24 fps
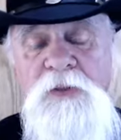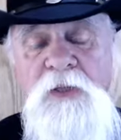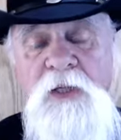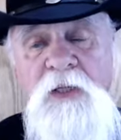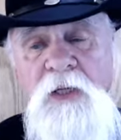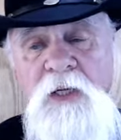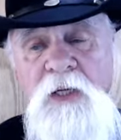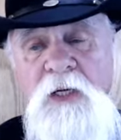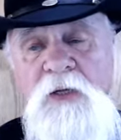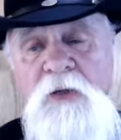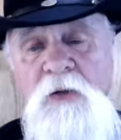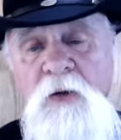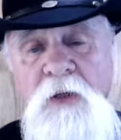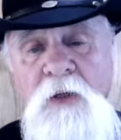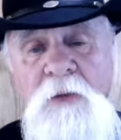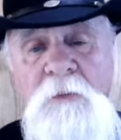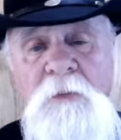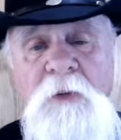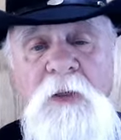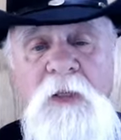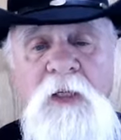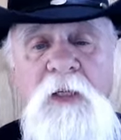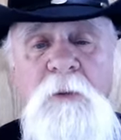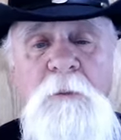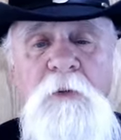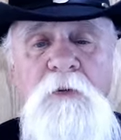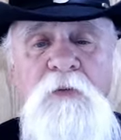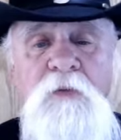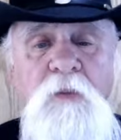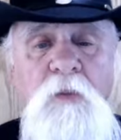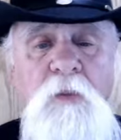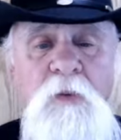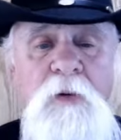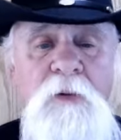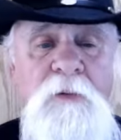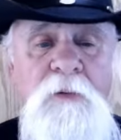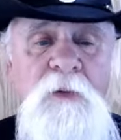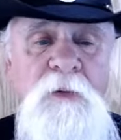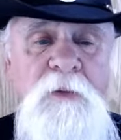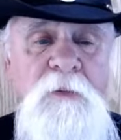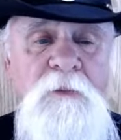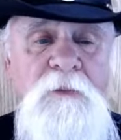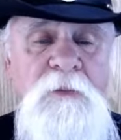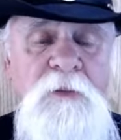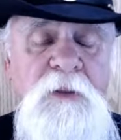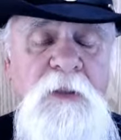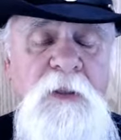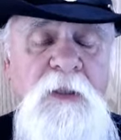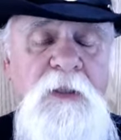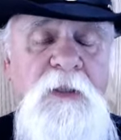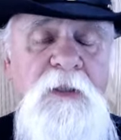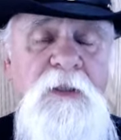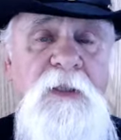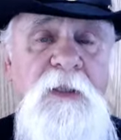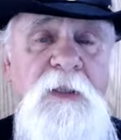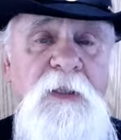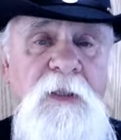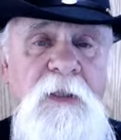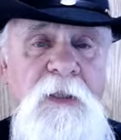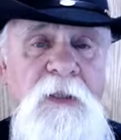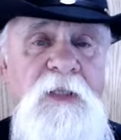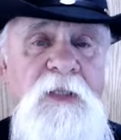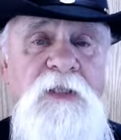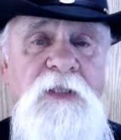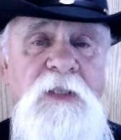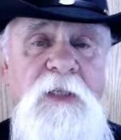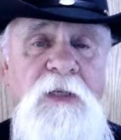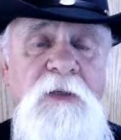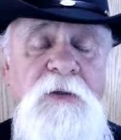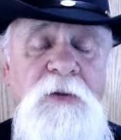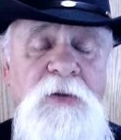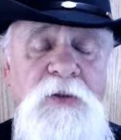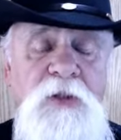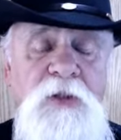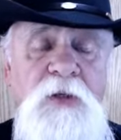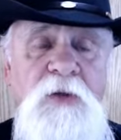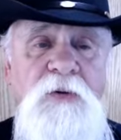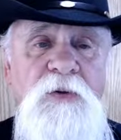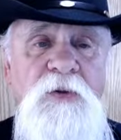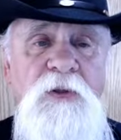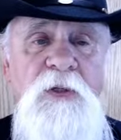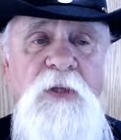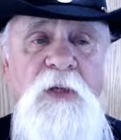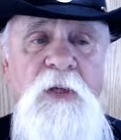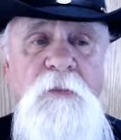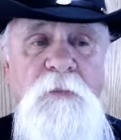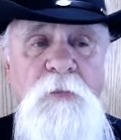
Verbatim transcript: I think I talked about that before. And he said on the show that